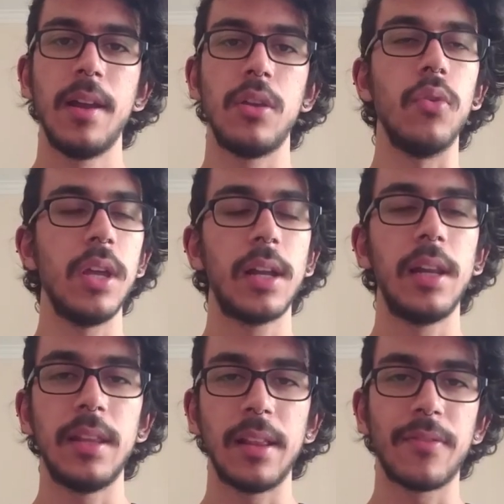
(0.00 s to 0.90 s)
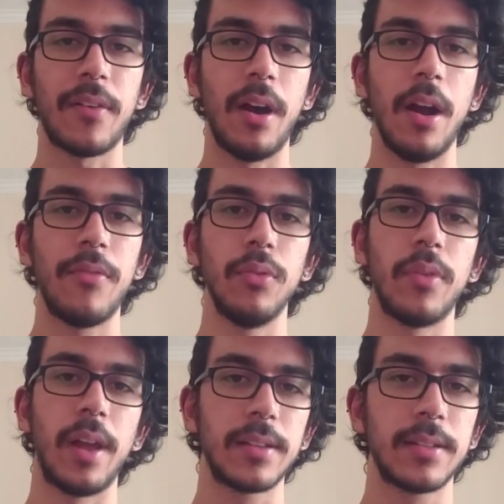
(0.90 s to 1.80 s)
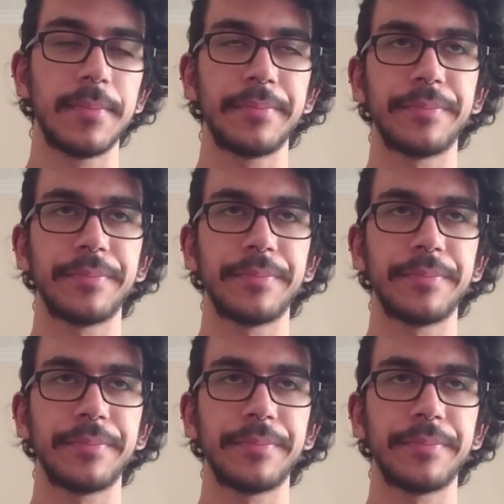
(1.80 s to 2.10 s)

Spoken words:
uniquely identify a Futex.